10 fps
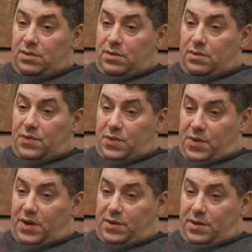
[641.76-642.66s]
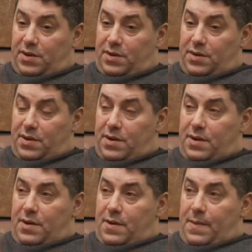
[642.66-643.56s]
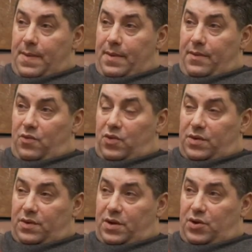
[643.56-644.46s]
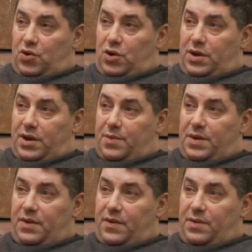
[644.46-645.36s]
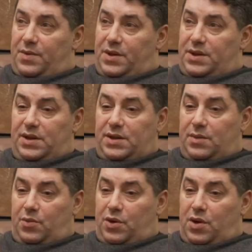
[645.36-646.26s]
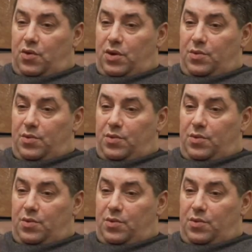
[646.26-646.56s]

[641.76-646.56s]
to carry with you a certain type of whistle, like a police whistle.